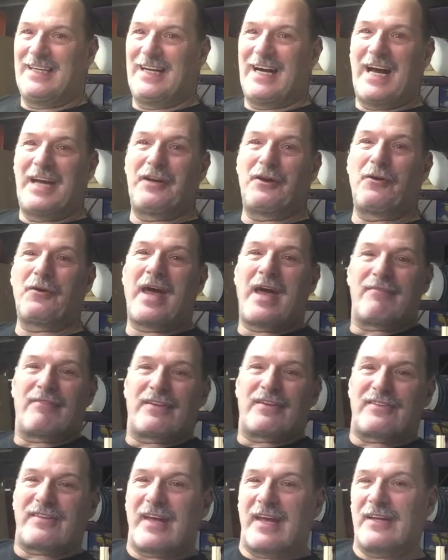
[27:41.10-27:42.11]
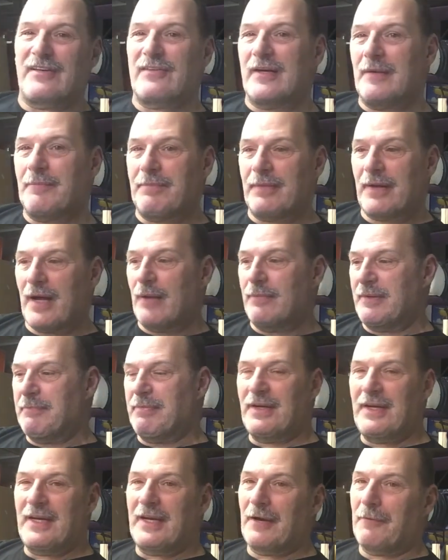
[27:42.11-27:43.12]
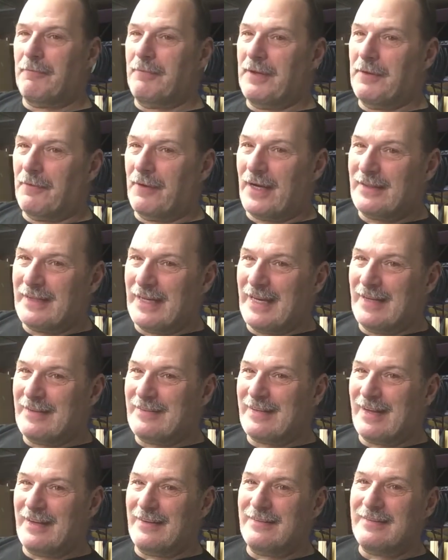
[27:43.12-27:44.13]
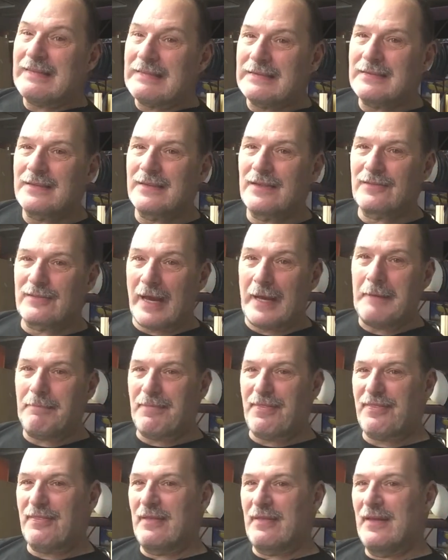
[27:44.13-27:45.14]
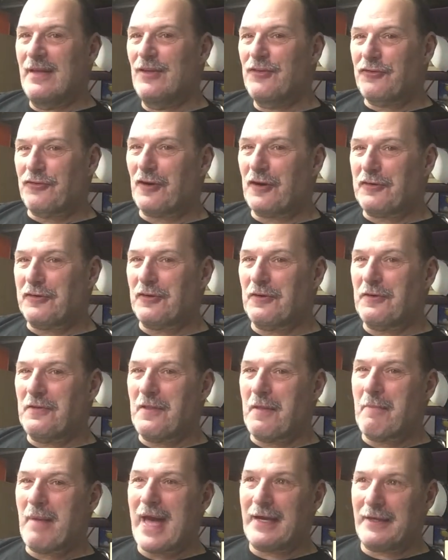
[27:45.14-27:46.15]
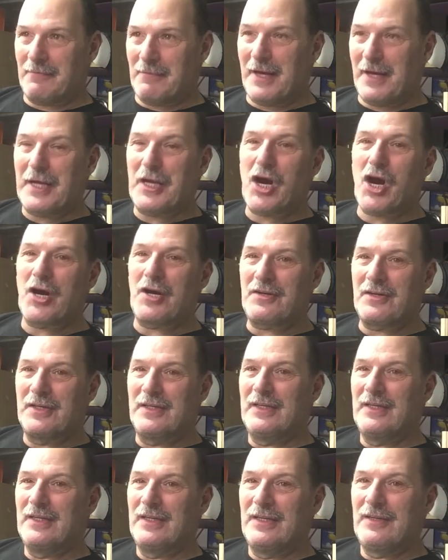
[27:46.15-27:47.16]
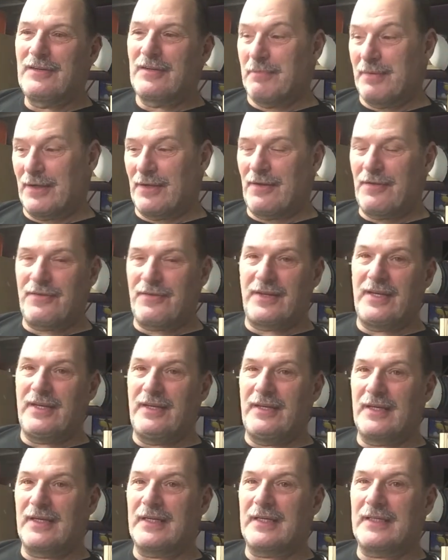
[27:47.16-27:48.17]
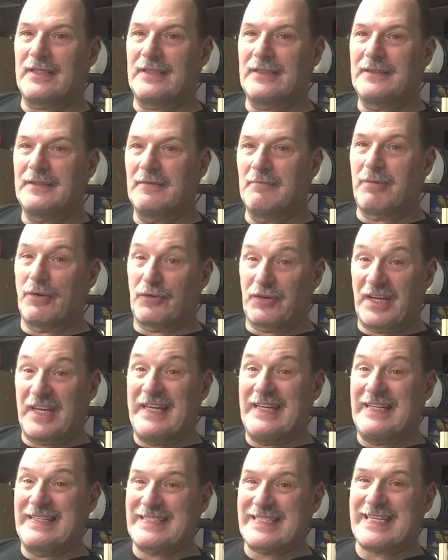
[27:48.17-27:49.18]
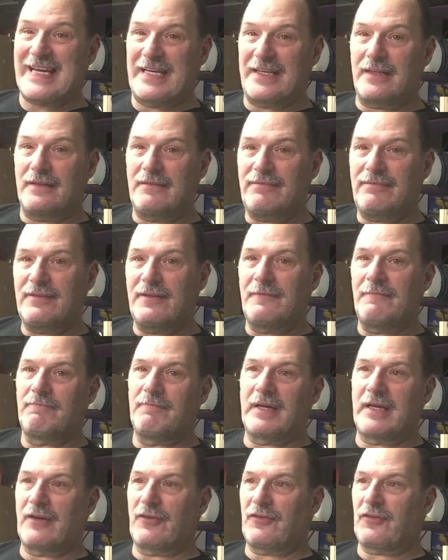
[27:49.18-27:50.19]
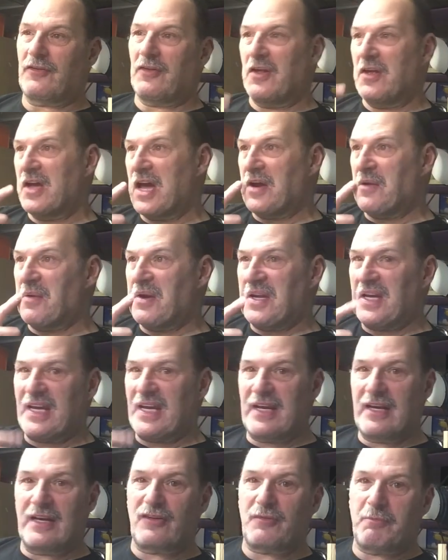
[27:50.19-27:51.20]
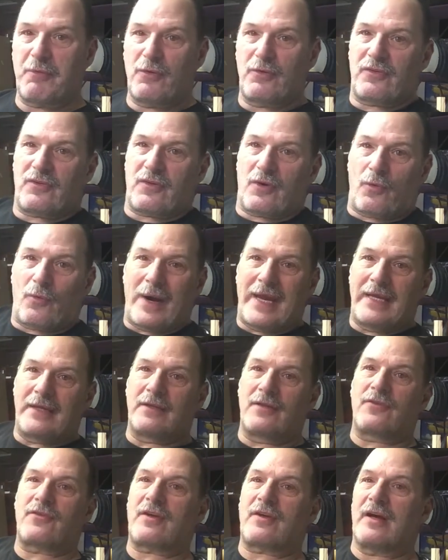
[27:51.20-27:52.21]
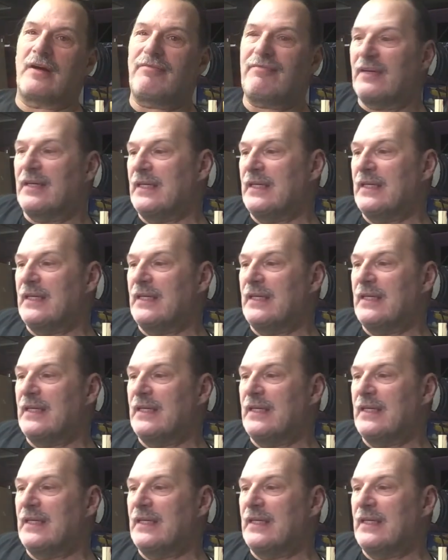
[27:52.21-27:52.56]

I don't have a tent up. I'll be erecting a tent type structure in the back of my yard to build the boat inside of, because I don't want to get it exposed to rain and stuff.